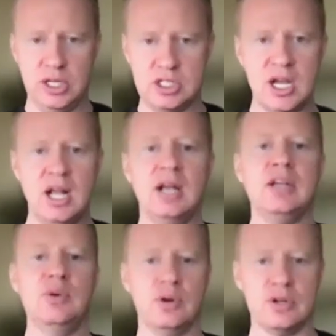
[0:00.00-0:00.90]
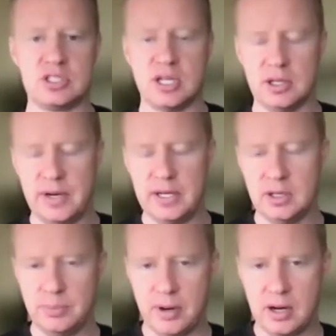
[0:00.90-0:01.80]
things, you will accelerate
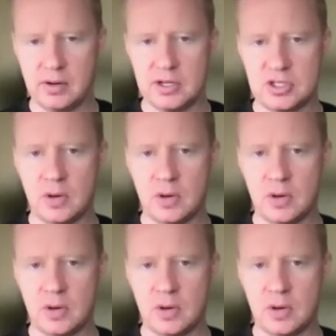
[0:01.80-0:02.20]
their progress.